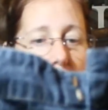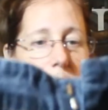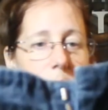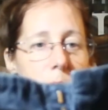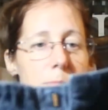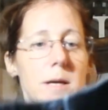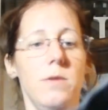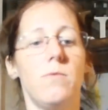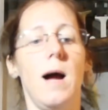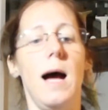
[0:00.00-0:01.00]
like a
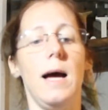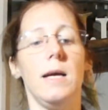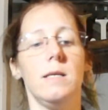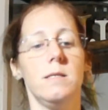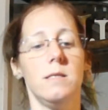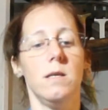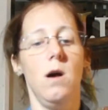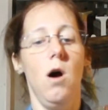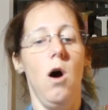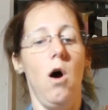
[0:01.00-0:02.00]
mid-rise.
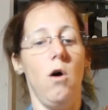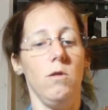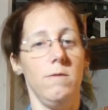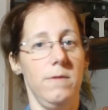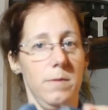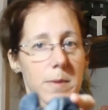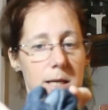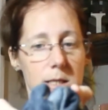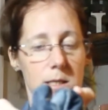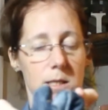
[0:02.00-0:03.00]
All of the
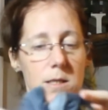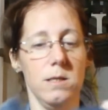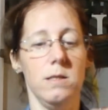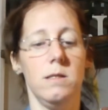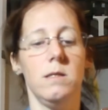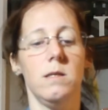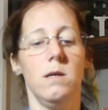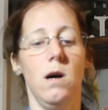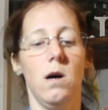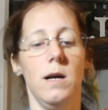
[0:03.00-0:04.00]
pieces
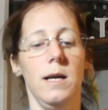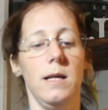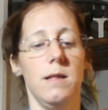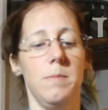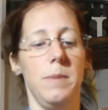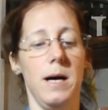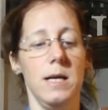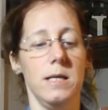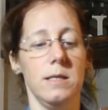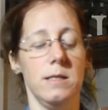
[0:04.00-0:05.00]
are in, the
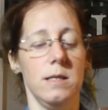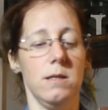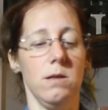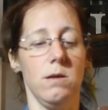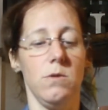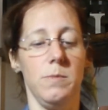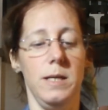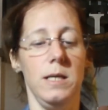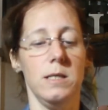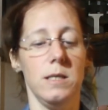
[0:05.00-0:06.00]
buttons and the little
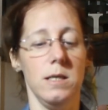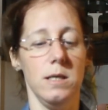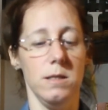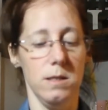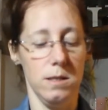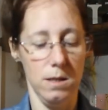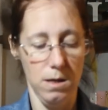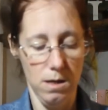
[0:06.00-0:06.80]
pieces.